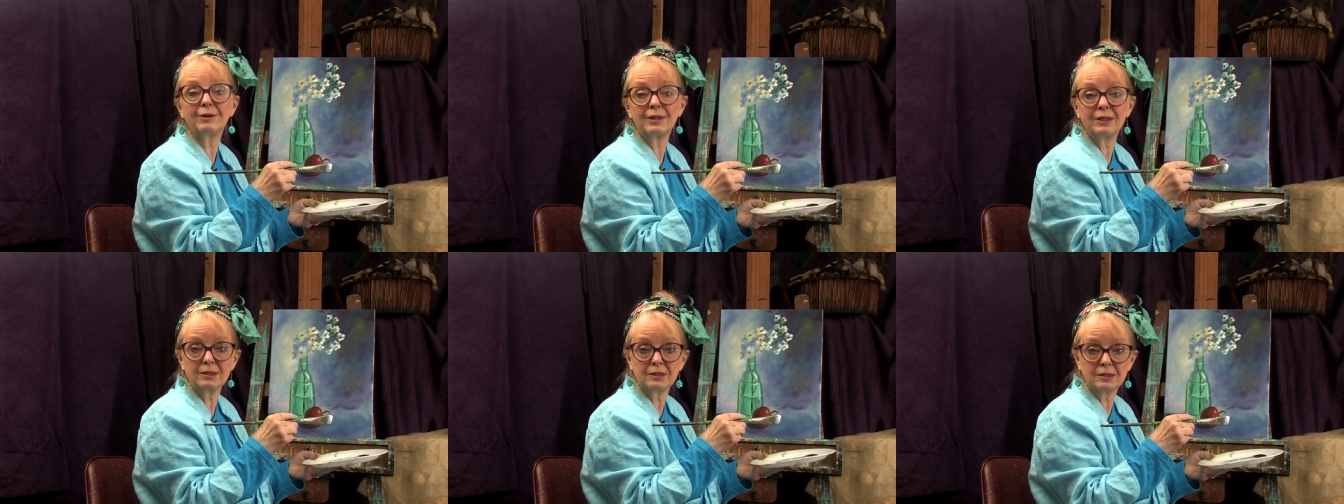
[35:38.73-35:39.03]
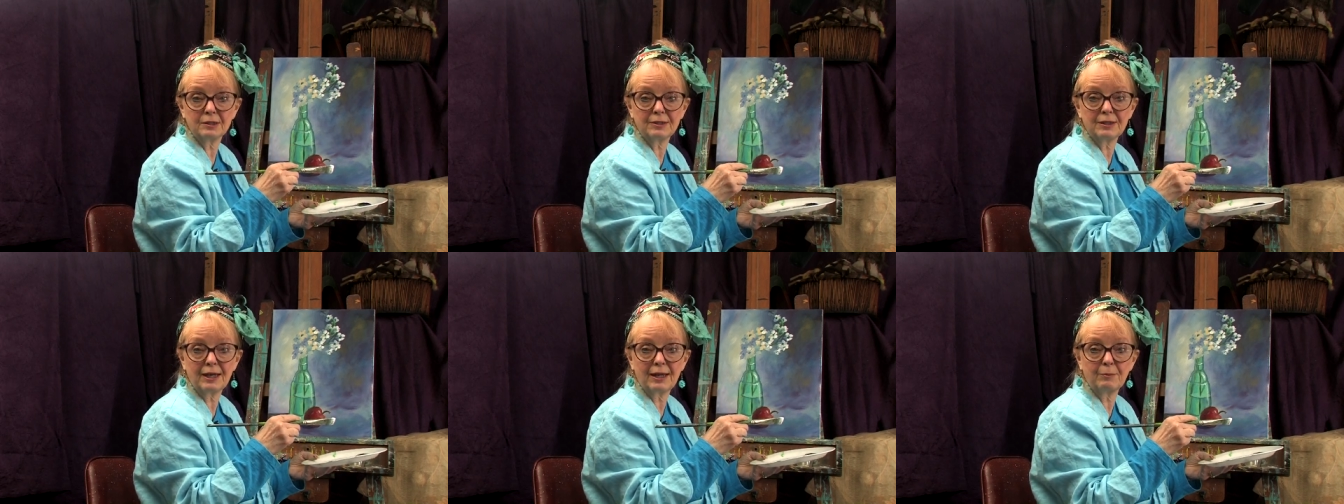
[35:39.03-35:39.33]
is a
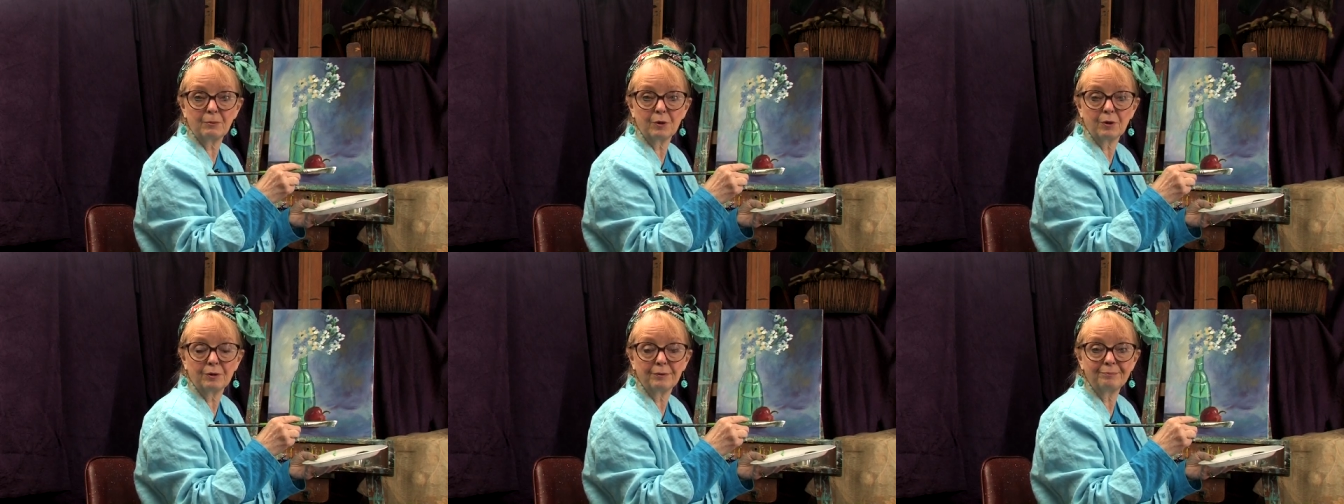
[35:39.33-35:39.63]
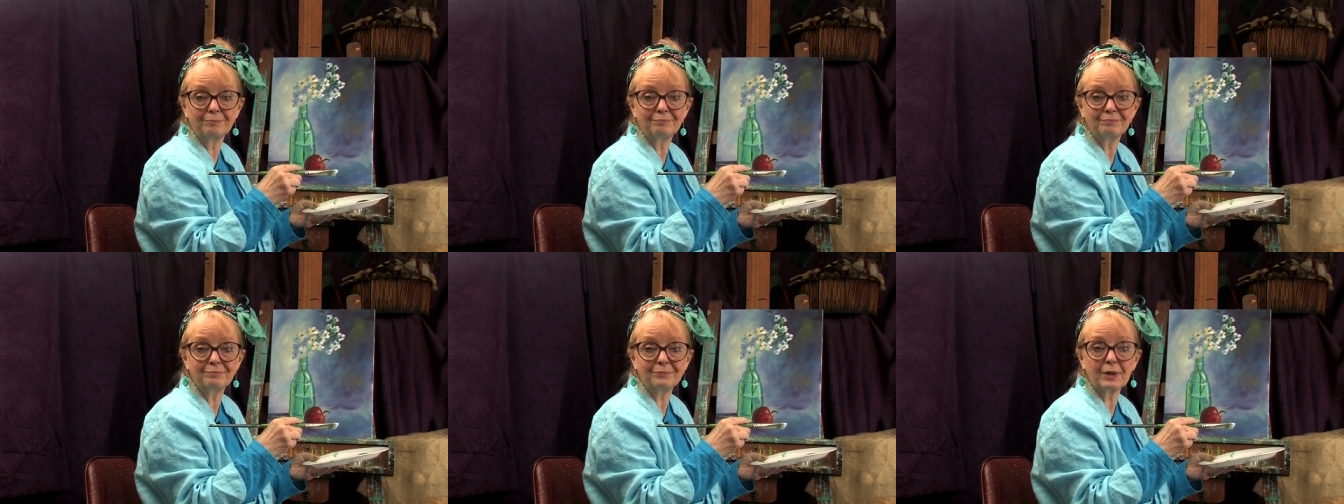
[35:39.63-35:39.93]
table.
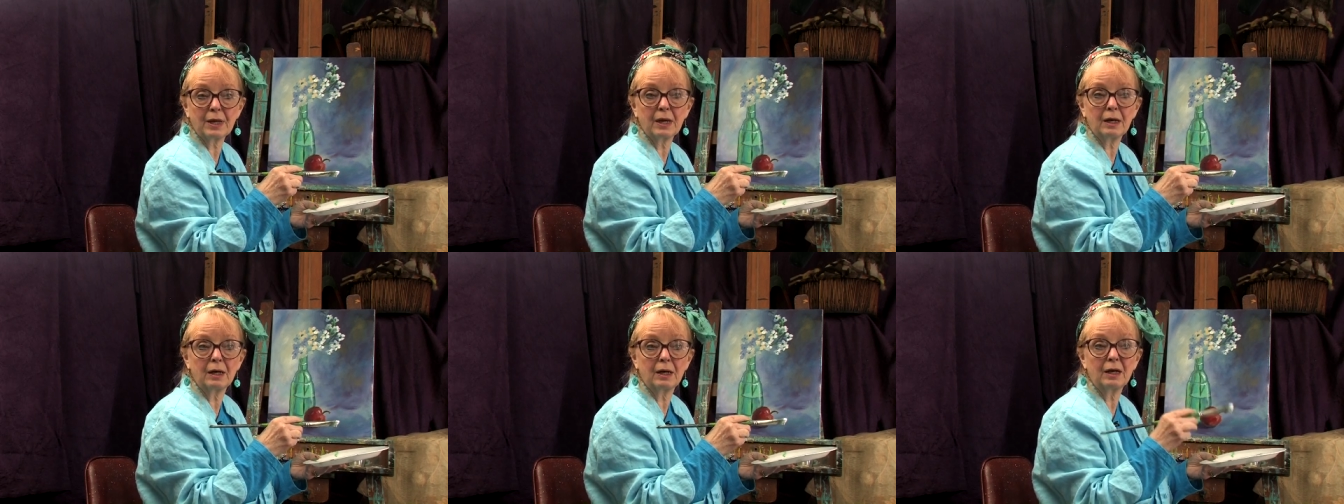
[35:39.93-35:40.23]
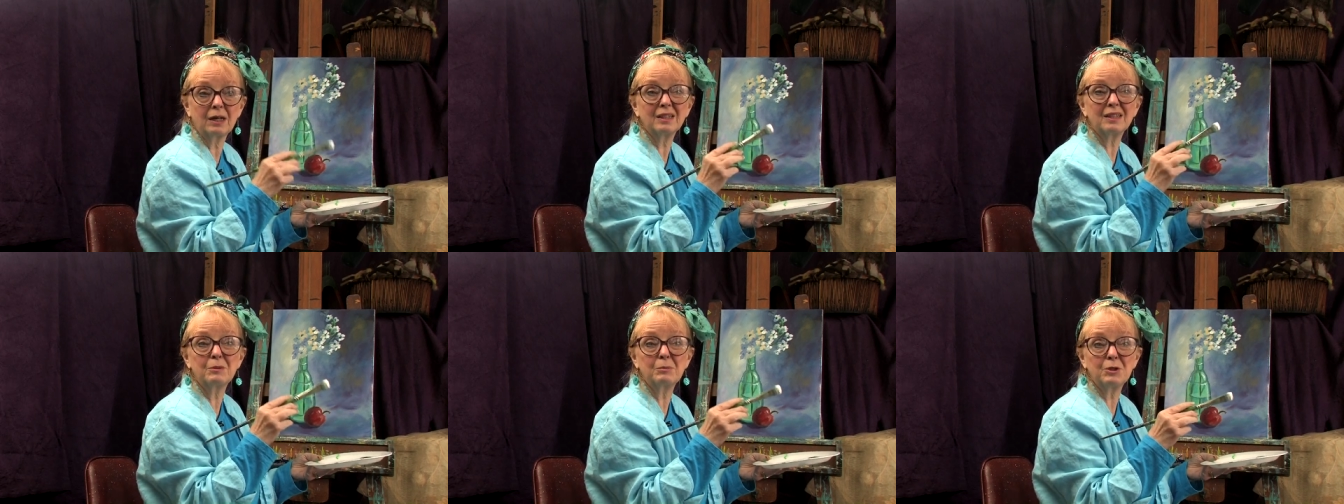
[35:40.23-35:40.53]

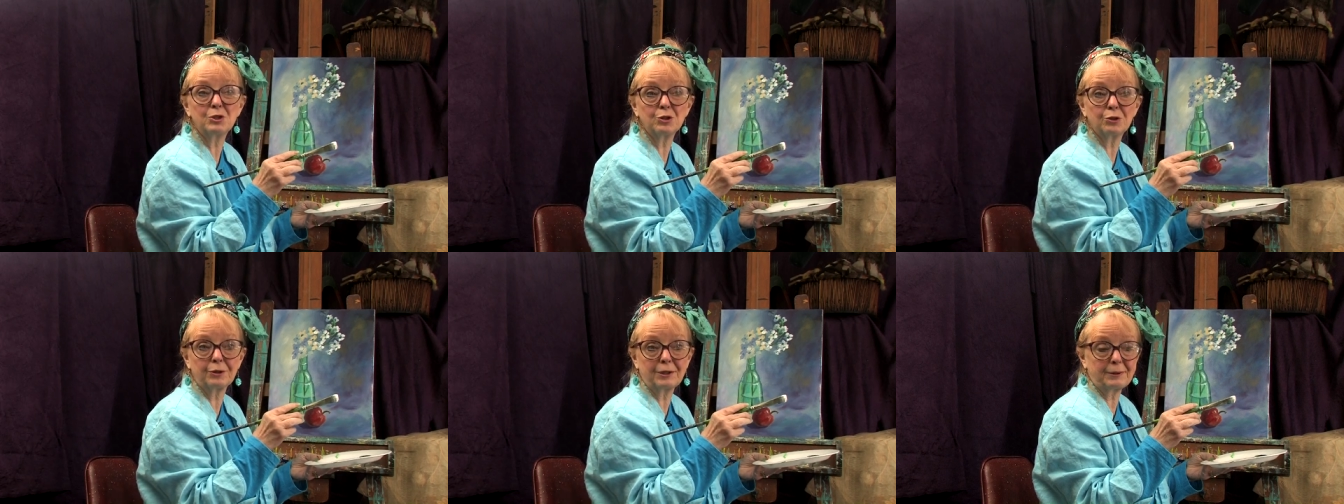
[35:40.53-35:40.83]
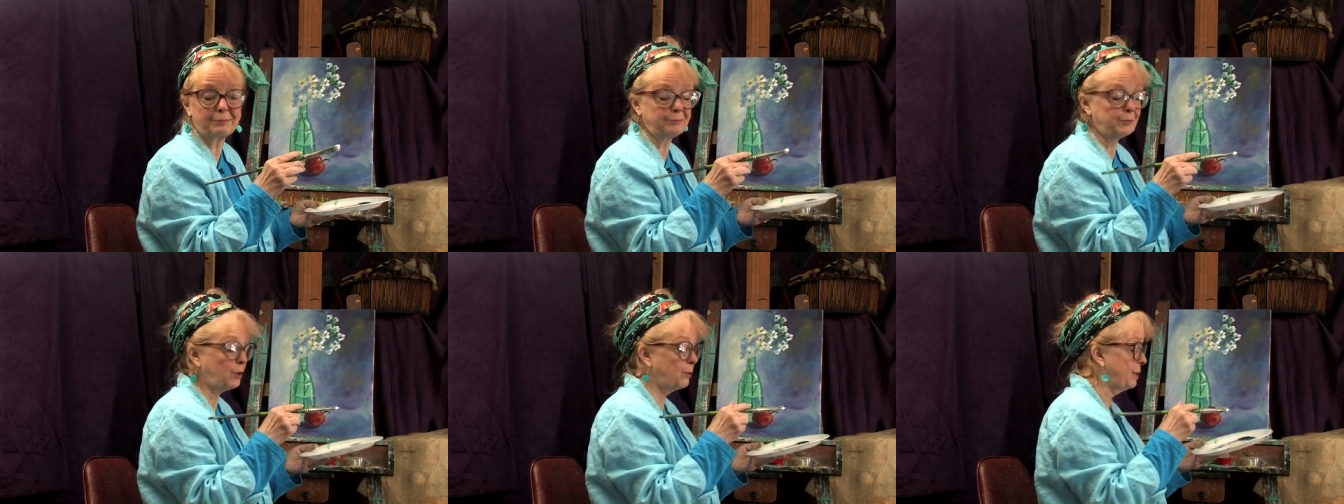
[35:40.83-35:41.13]
Uh, let me show you.
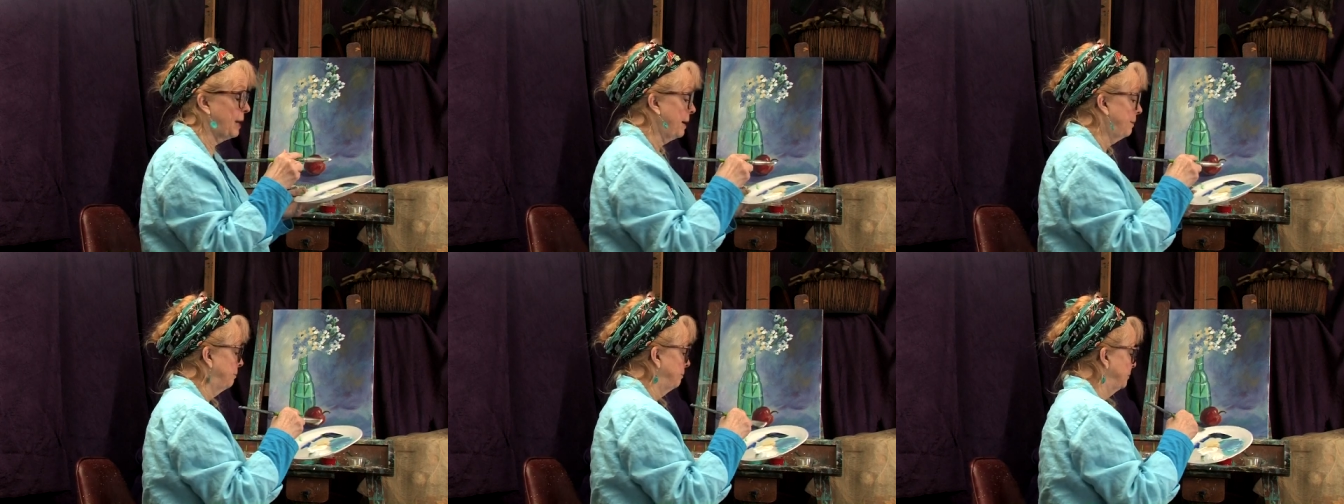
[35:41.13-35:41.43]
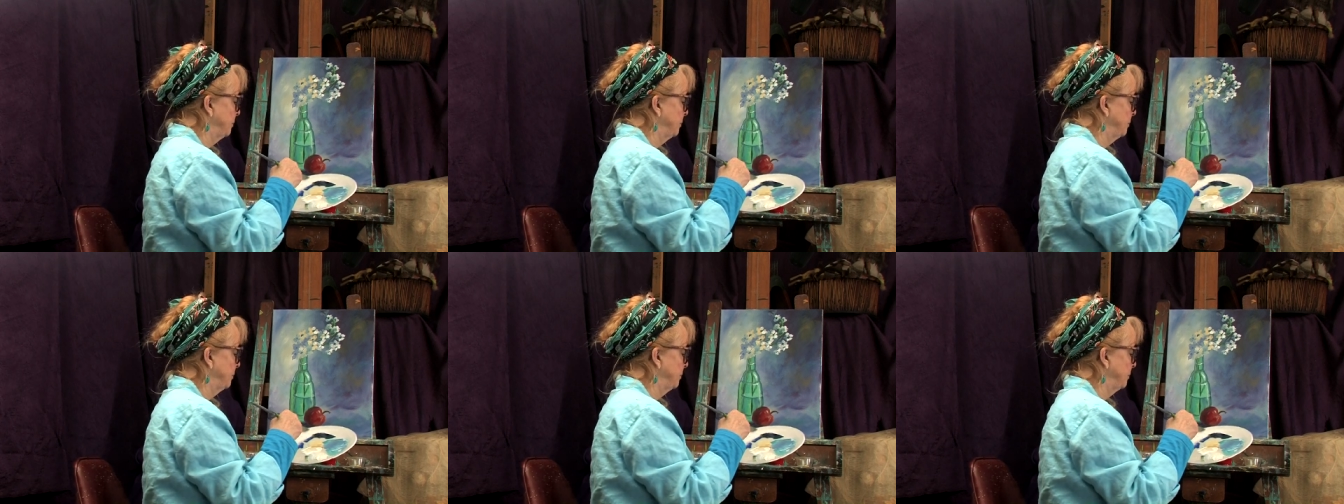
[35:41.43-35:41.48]
Okay.